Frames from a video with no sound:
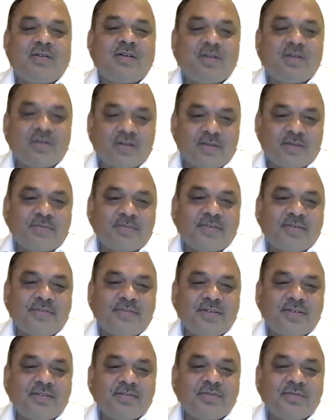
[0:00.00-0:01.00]
on top of
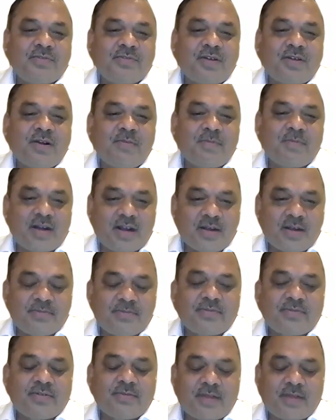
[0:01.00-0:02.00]
it. So
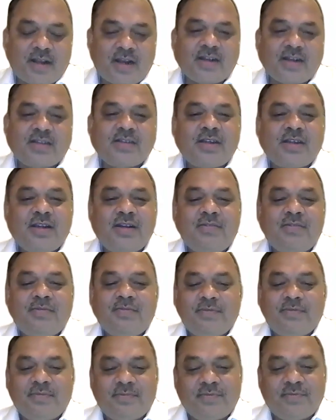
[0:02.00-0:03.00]
from our side,
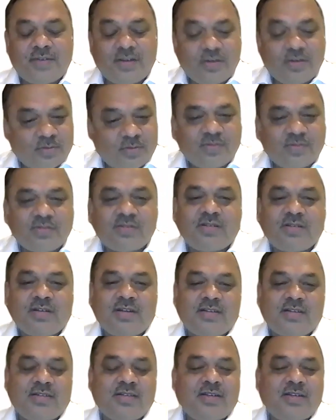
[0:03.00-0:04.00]
we use
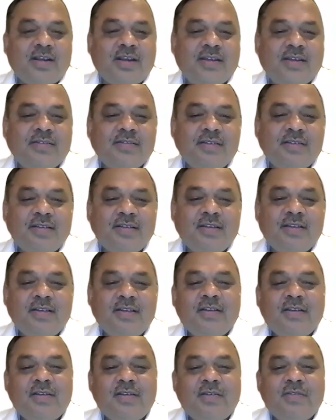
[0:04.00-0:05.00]
HCI.
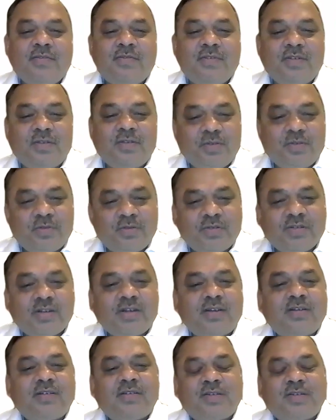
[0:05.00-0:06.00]
We use
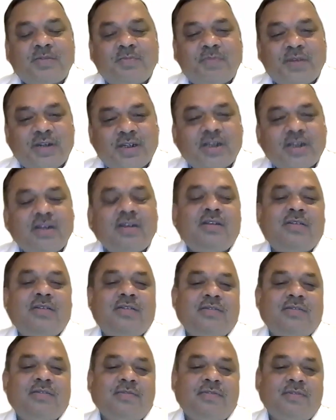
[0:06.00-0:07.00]
it
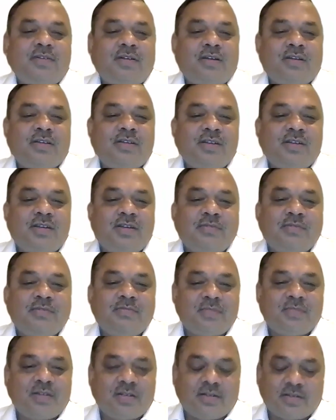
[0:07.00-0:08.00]
especially for the
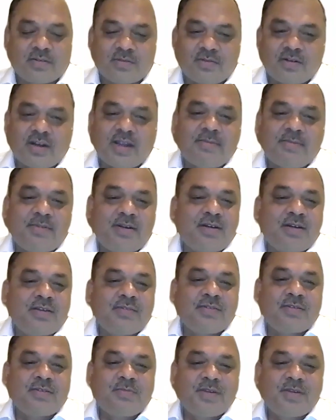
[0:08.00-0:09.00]

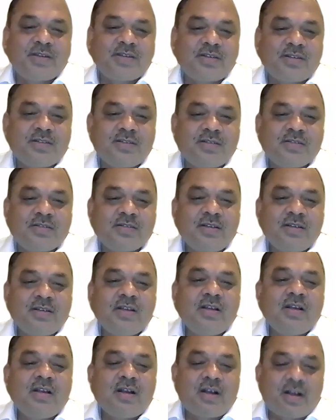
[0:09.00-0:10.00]
collaborative spaces
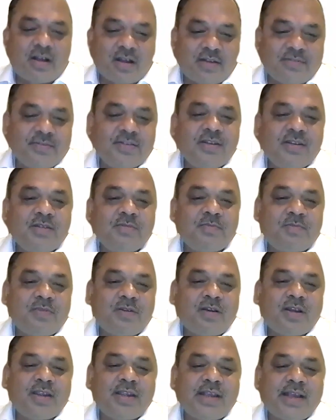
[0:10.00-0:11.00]
of the
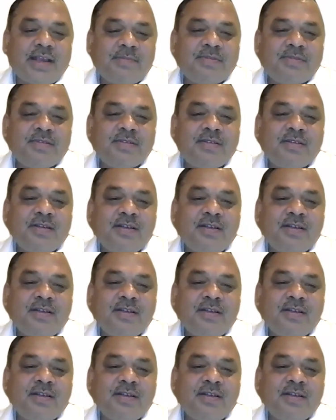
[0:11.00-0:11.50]
employee apps